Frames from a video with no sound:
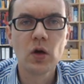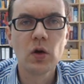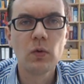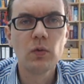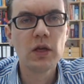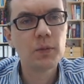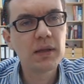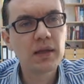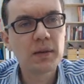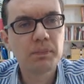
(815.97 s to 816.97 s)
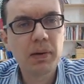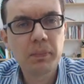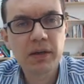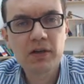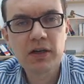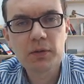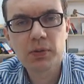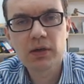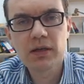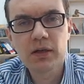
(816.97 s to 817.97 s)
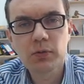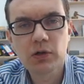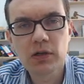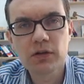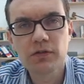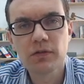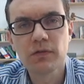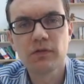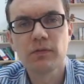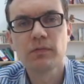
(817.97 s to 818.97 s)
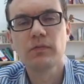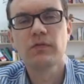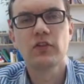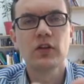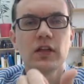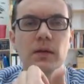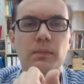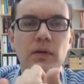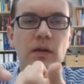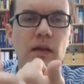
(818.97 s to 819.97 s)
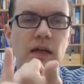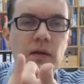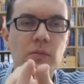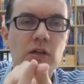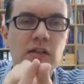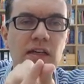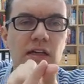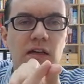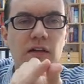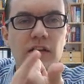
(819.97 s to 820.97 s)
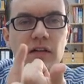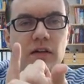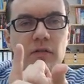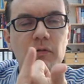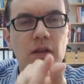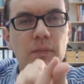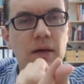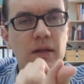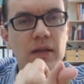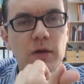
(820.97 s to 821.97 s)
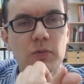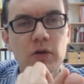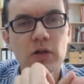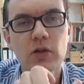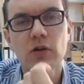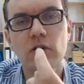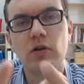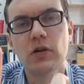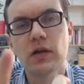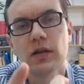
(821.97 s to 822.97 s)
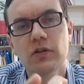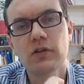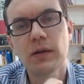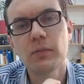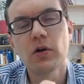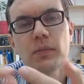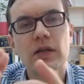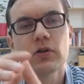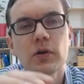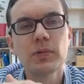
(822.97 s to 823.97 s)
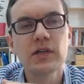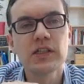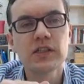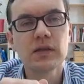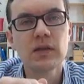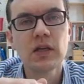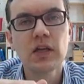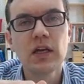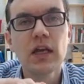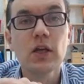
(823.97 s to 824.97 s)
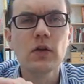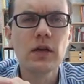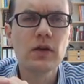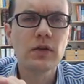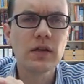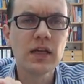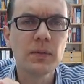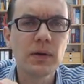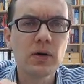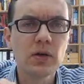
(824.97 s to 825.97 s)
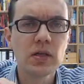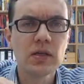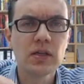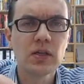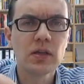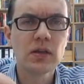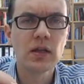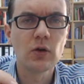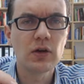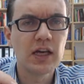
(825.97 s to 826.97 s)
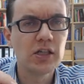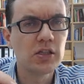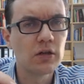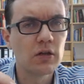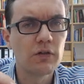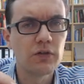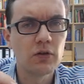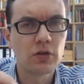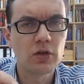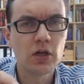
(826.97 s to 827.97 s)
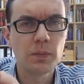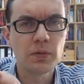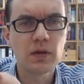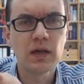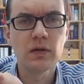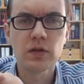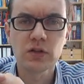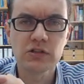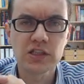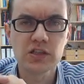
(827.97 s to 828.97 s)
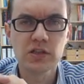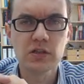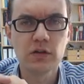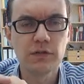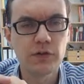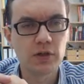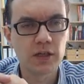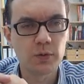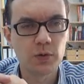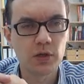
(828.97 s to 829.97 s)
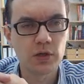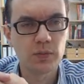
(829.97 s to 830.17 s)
When you build a public transport network, for example, like Marcella with a bus network or a tram or metro operation, you need to think about the locations of your stops and the structure of your network.